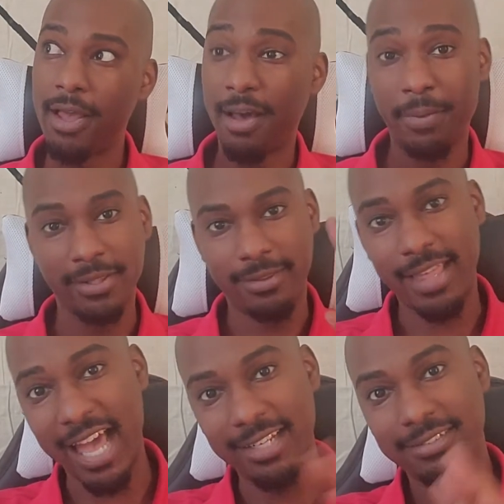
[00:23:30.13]
But
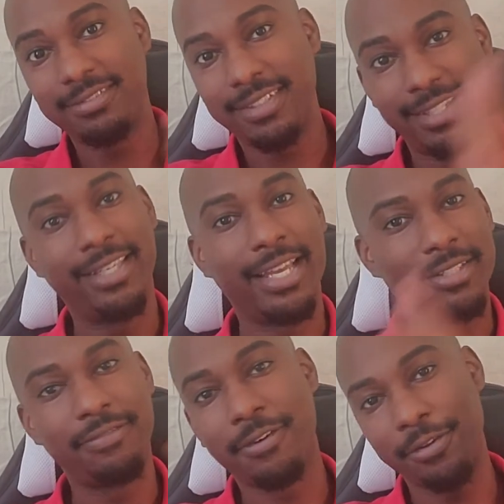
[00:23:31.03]
that
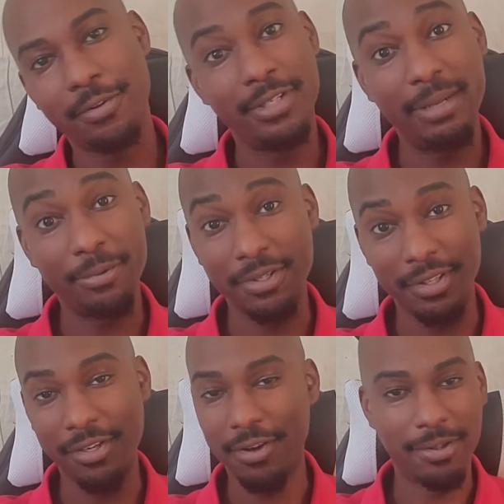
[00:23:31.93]
gets further deeper into
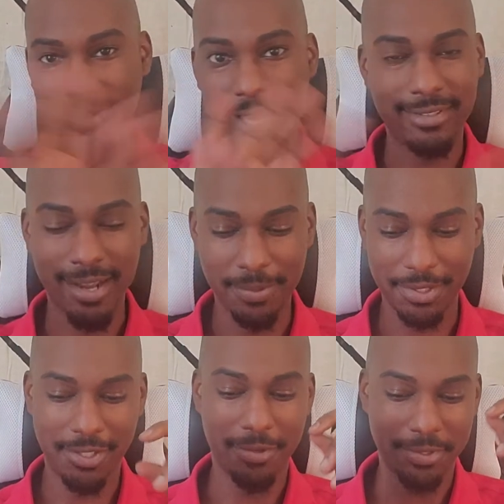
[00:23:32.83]
the occult. That's not what
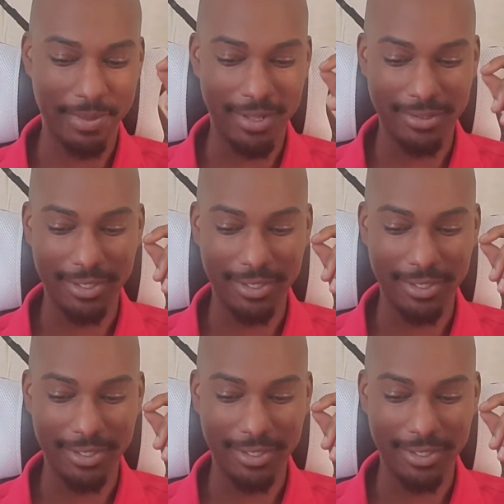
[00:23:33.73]
this channel is about.